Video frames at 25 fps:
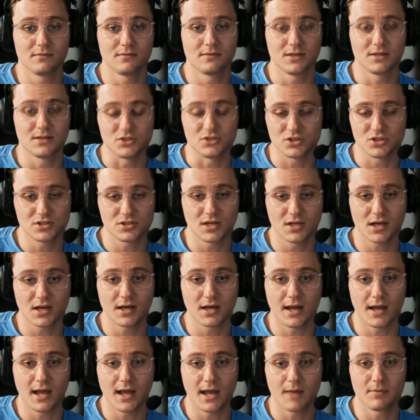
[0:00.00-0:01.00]
It's just not going
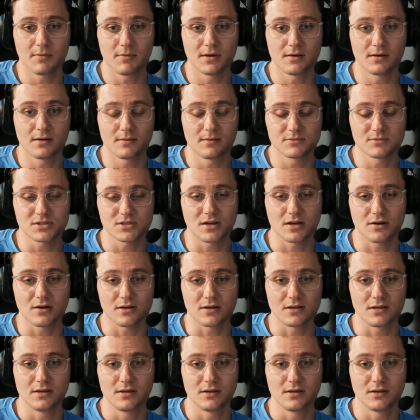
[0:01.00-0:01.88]
to happen. I'm sorry.